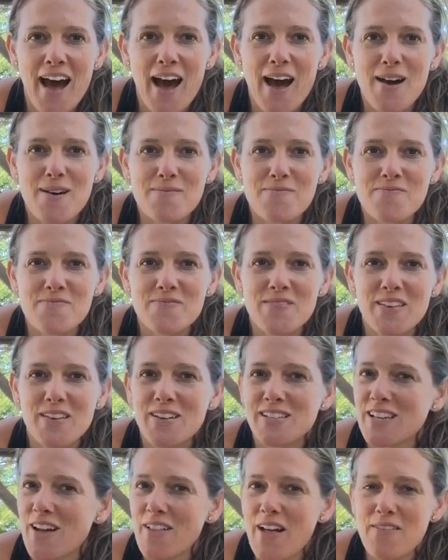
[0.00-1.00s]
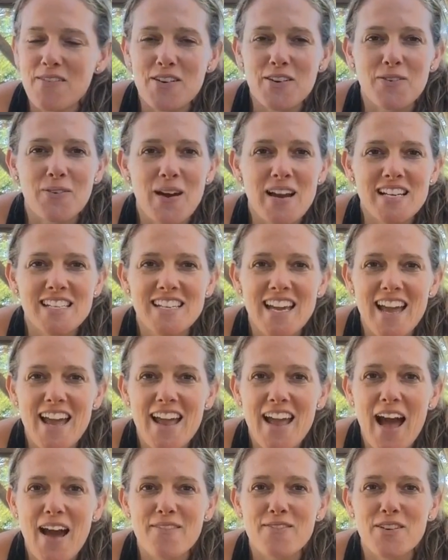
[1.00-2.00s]
You guys all have a great
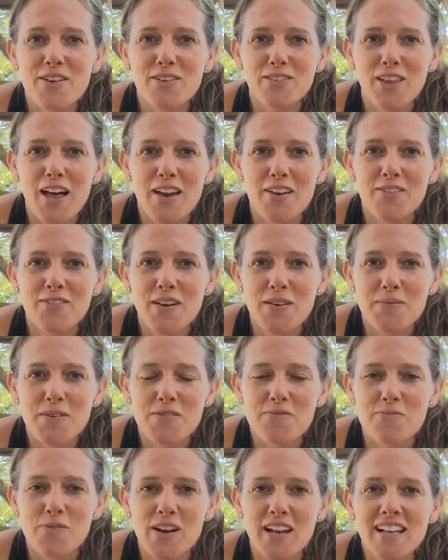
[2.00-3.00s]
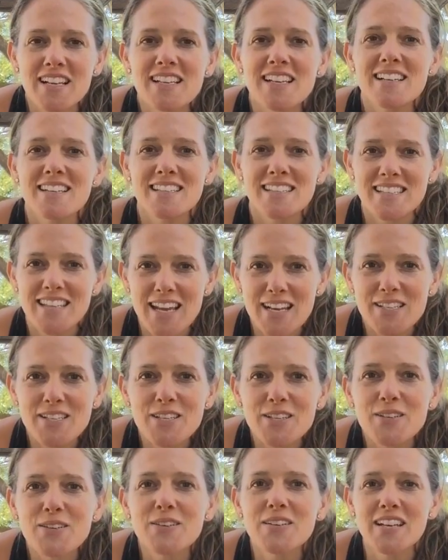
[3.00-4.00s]
day. Have a lot of fun with Brik. Stay
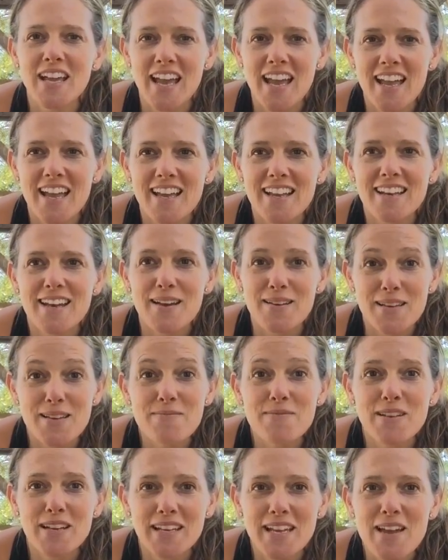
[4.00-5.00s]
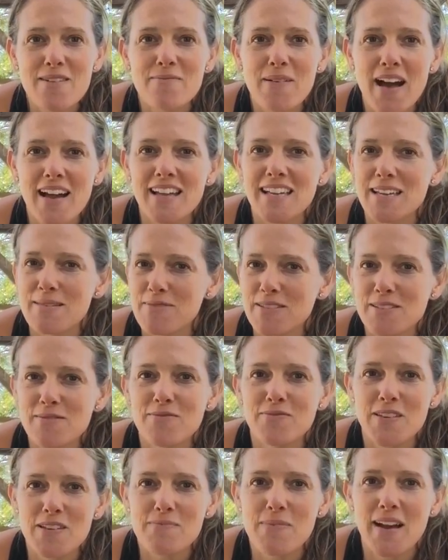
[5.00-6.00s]
tuned and communicate back and give me
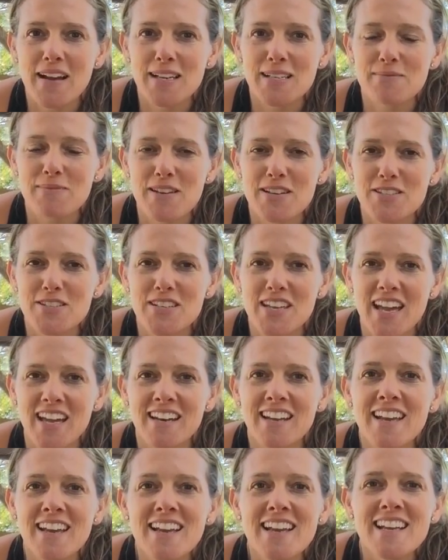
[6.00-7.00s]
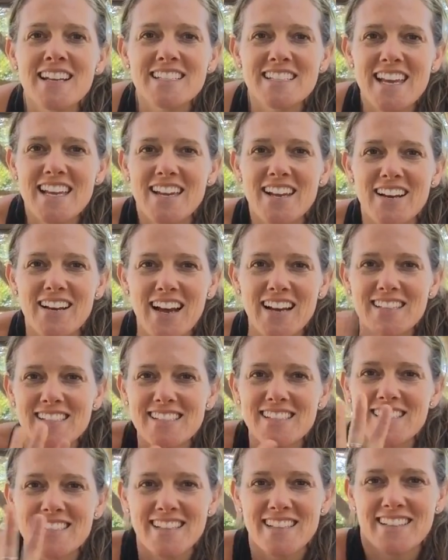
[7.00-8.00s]
some feedback as best you can. Take care,
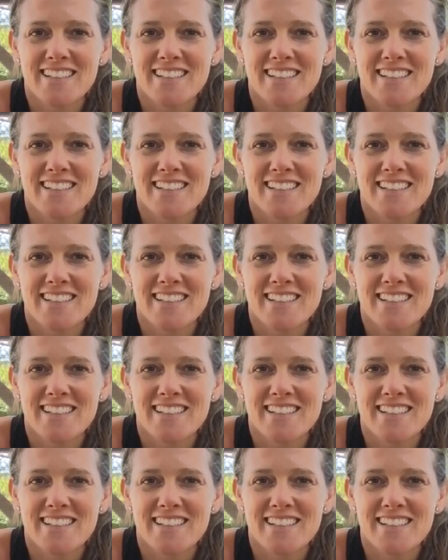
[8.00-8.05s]
guys.